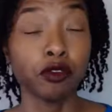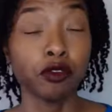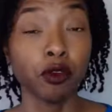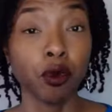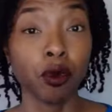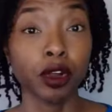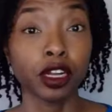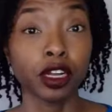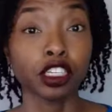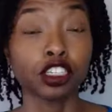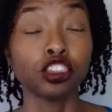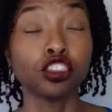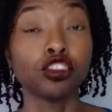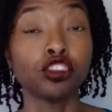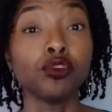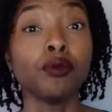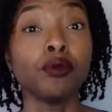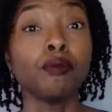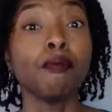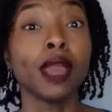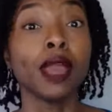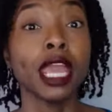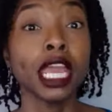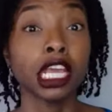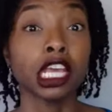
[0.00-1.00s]
forward
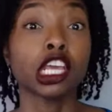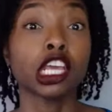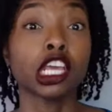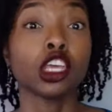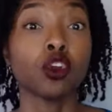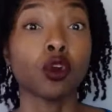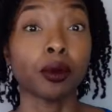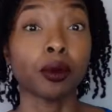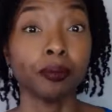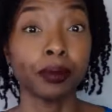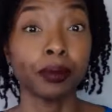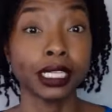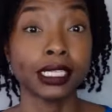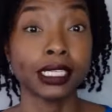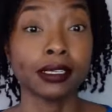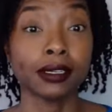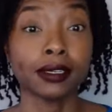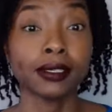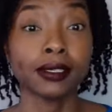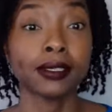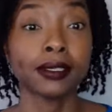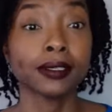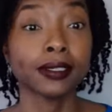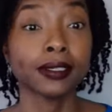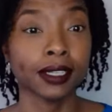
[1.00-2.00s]
to make your
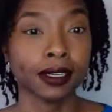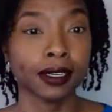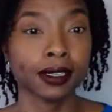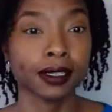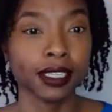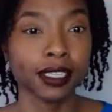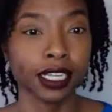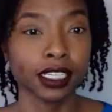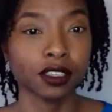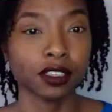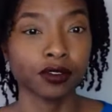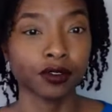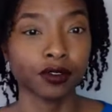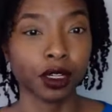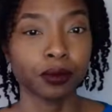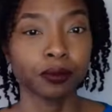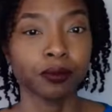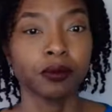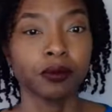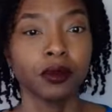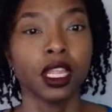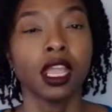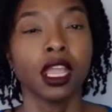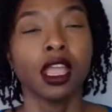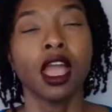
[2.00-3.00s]
business successful.
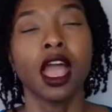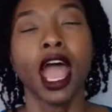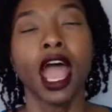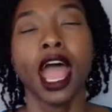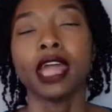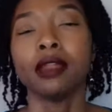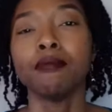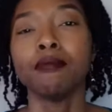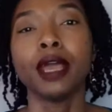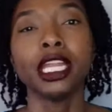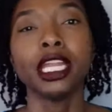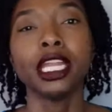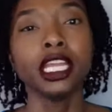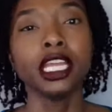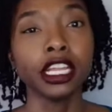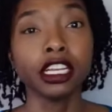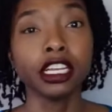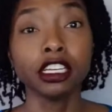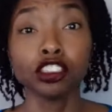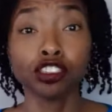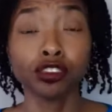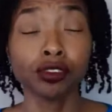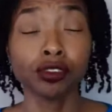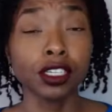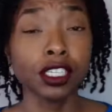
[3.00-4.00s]
And many
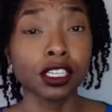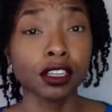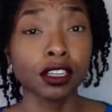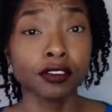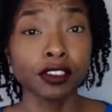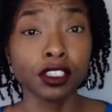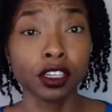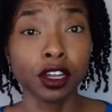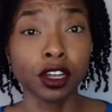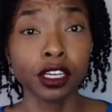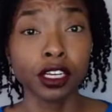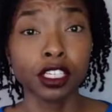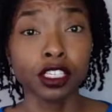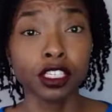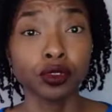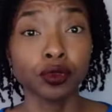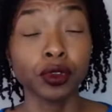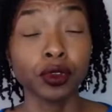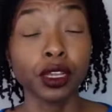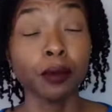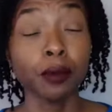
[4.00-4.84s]
industries have started to